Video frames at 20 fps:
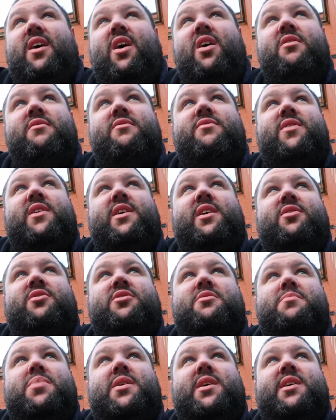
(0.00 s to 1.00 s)
hopefully going
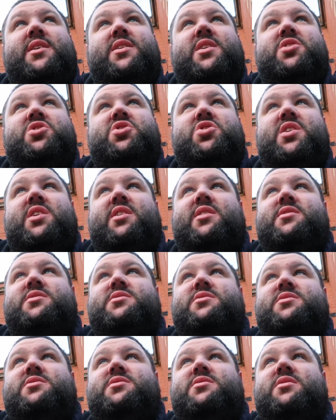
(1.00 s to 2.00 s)
to be a
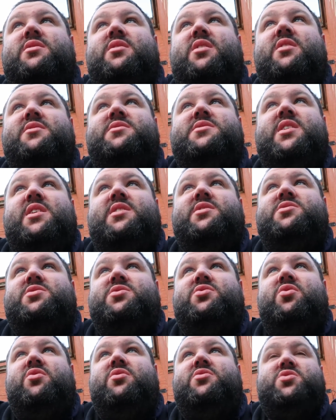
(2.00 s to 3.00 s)
Shinx. I'd take a
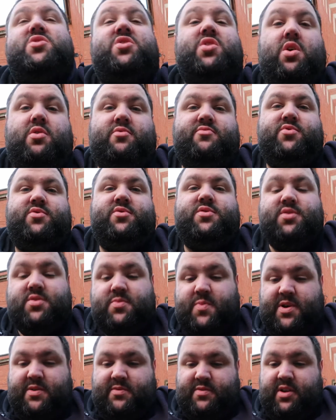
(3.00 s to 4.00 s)
snow runt
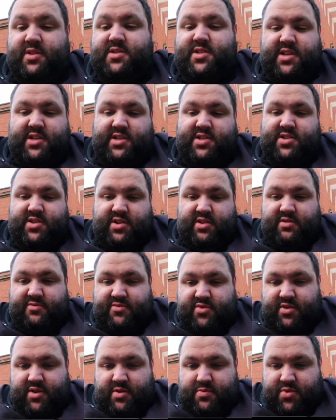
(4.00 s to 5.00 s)
as well. I'd take a snow
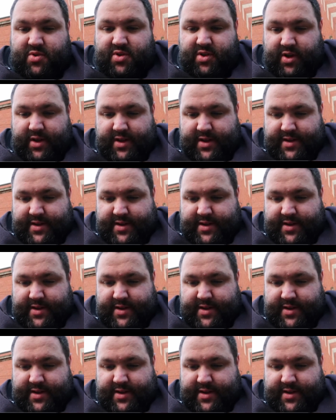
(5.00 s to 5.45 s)
runt, I would.